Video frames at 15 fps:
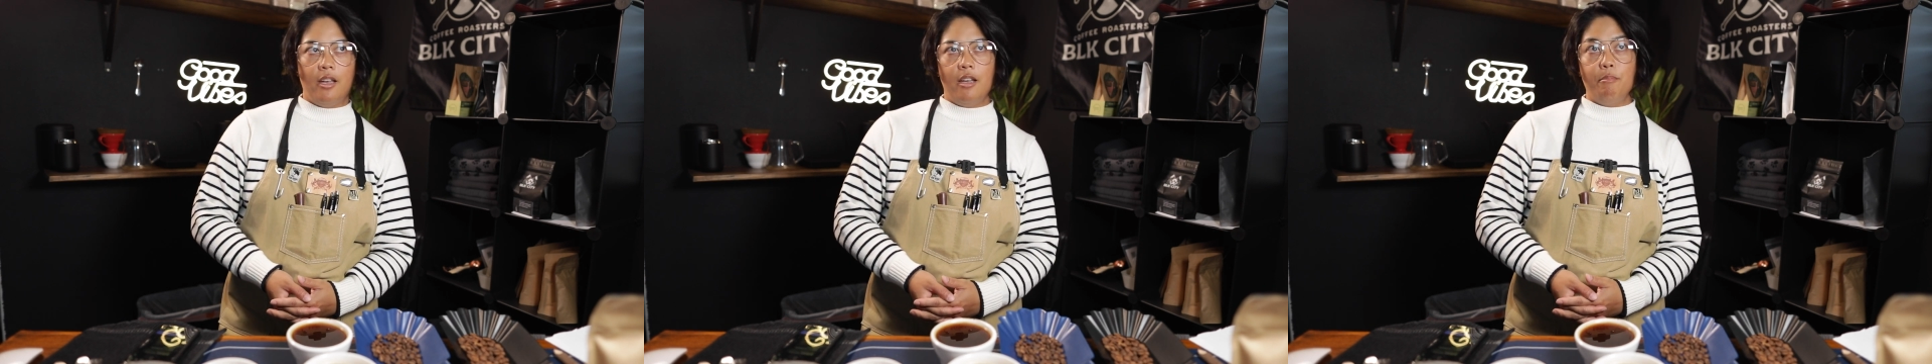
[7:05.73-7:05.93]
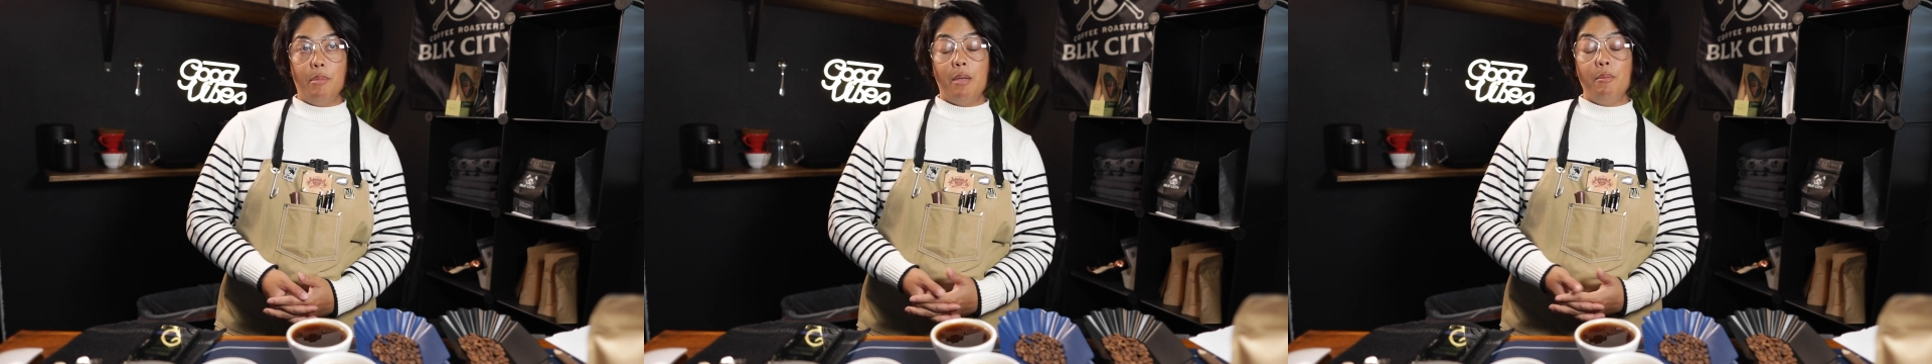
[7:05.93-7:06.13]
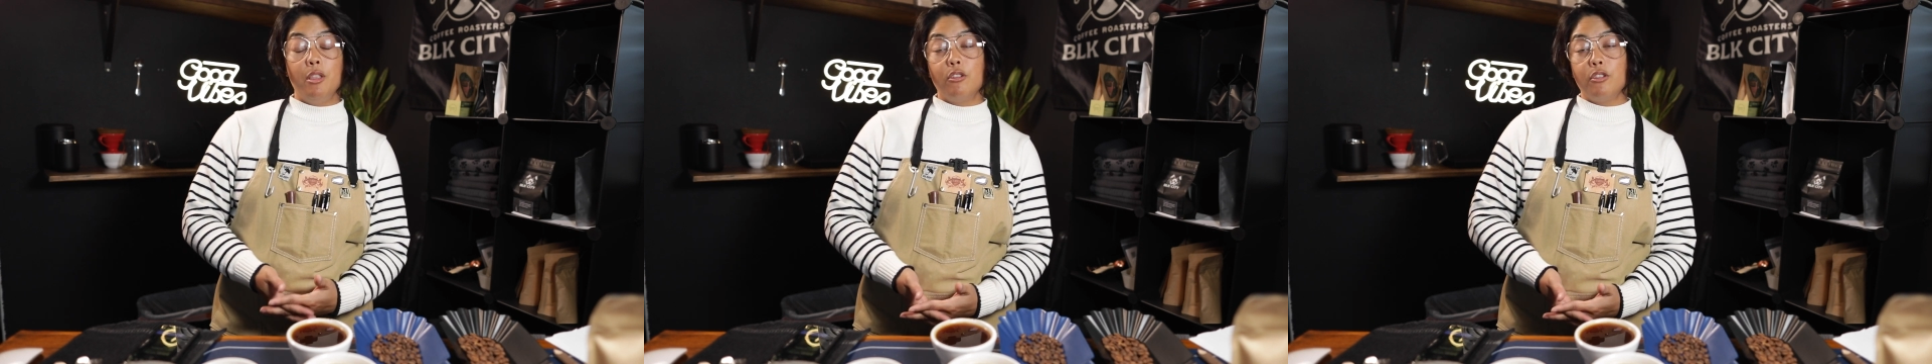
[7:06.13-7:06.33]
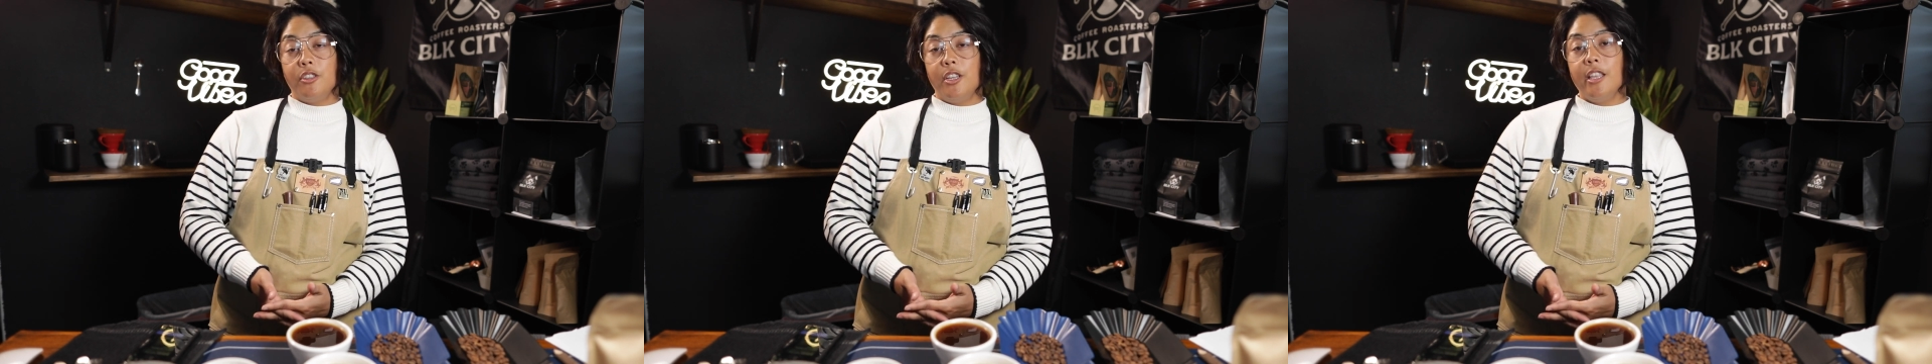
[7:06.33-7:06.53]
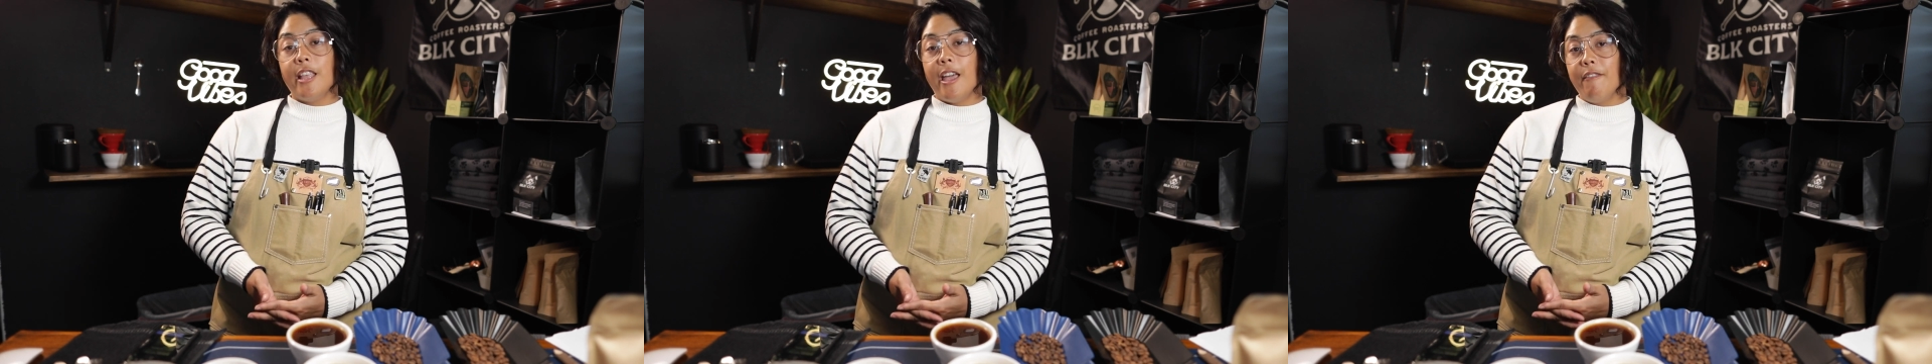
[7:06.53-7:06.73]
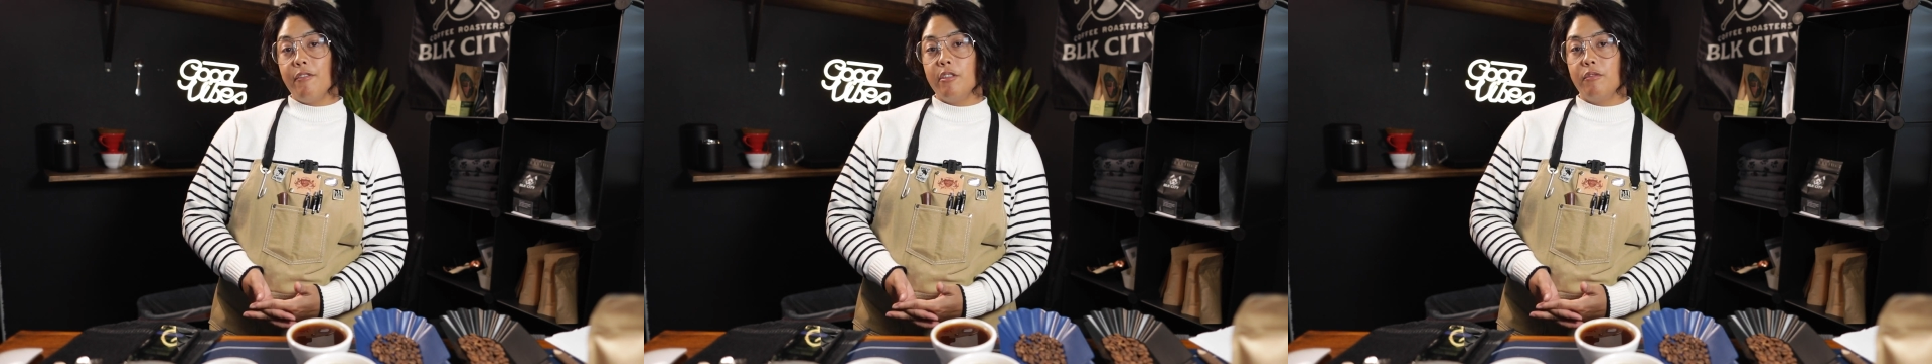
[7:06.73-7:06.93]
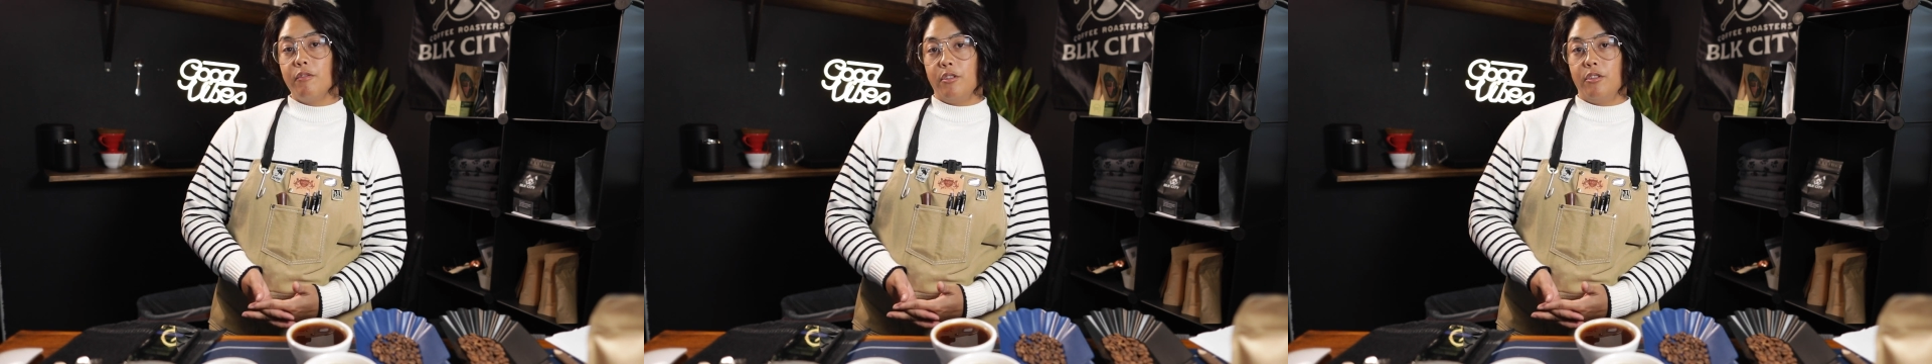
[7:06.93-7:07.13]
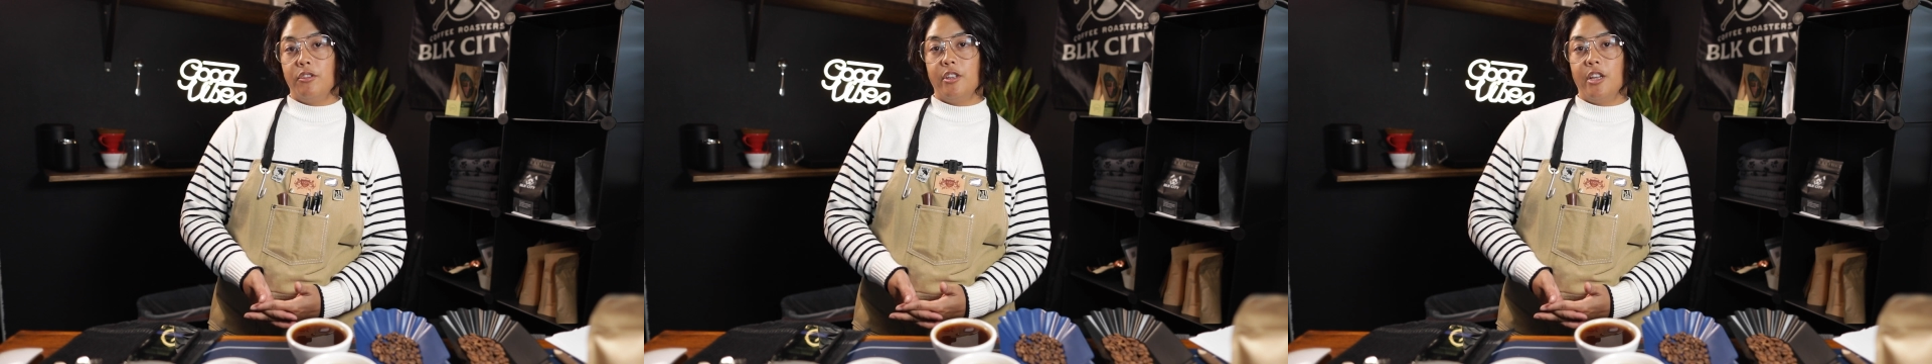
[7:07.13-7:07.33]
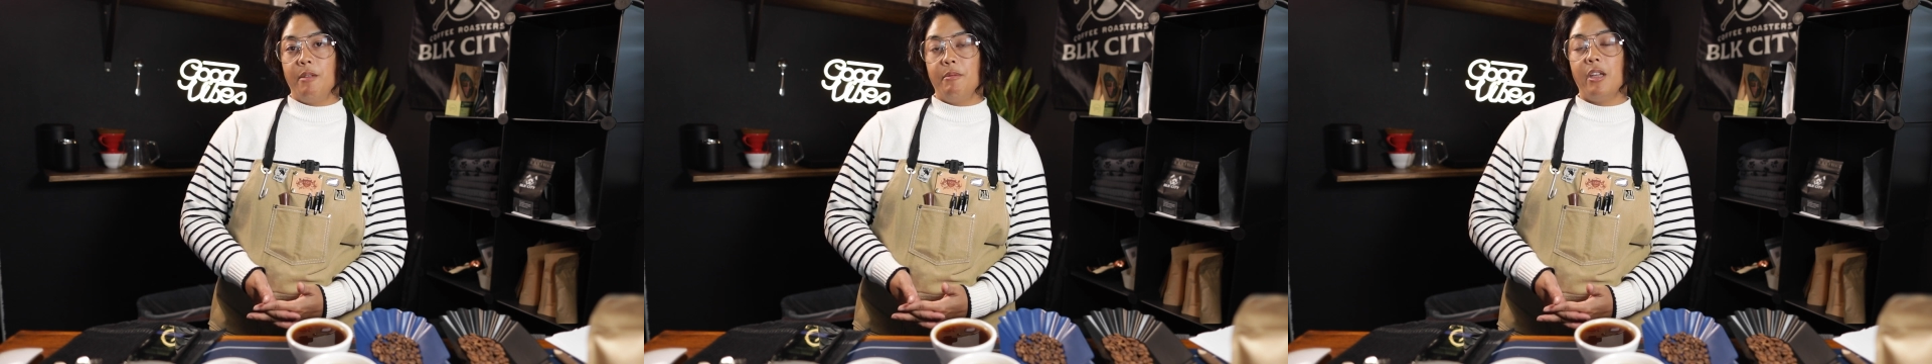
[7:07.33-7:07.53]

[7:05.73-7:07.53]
maybe they're seeing that for the first time.